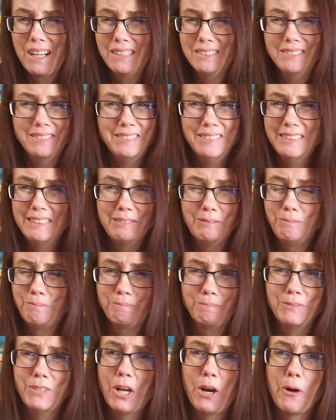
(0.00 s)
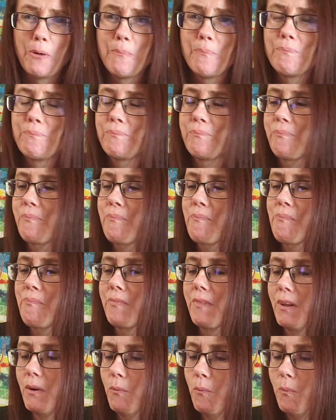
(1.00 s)
No,
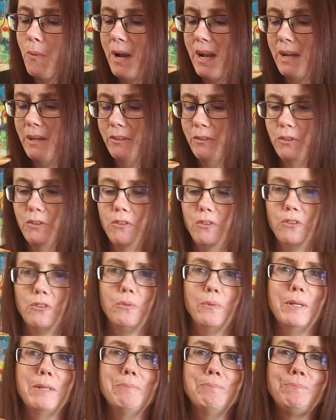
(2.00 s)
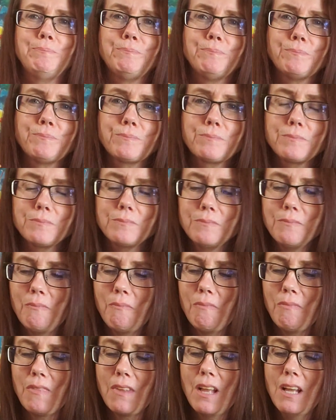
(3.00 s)
way too sweet.
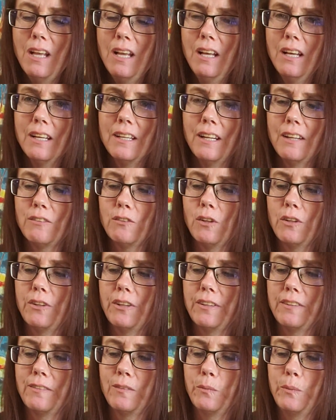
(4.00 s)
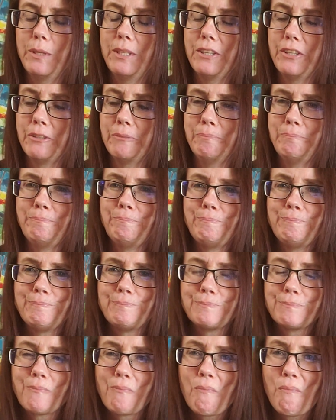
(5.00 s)
That's all that sweetener
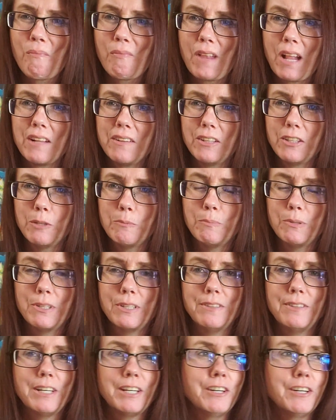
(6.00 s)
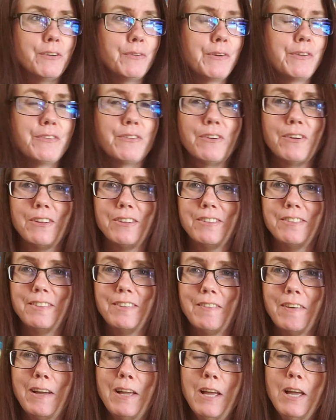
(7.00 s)
that they put in there, erythritol and
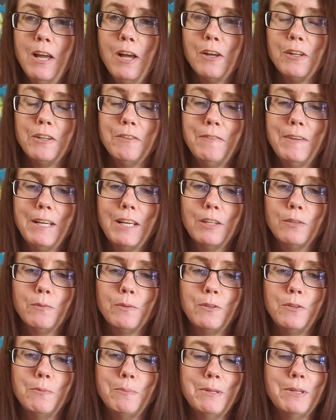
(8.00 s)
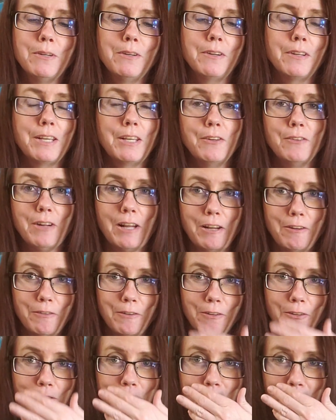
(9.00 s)
stevia. The thing is, when you've been on a keto diet
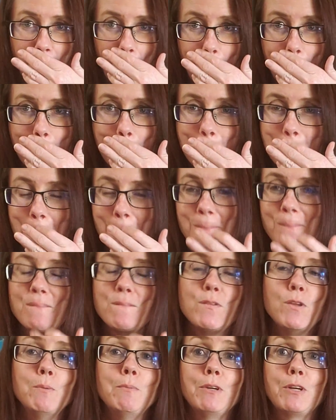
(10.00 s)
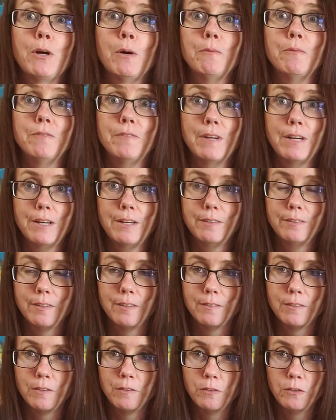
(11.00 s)
for a long time, you become very
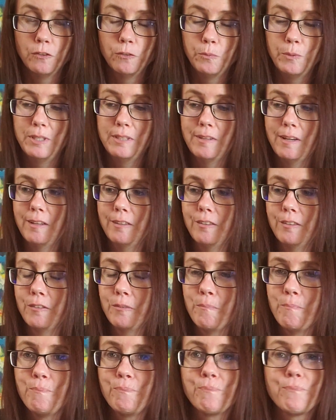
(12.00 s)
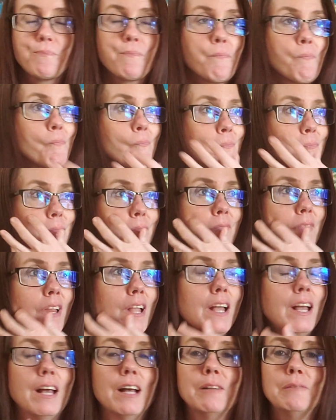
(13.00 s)
sensitive to sweet taste,
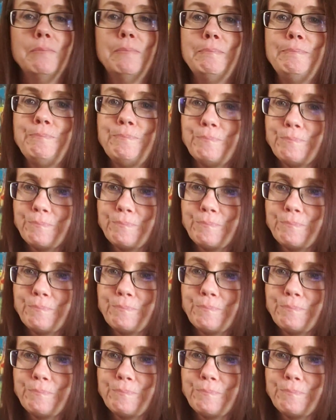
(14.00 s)
and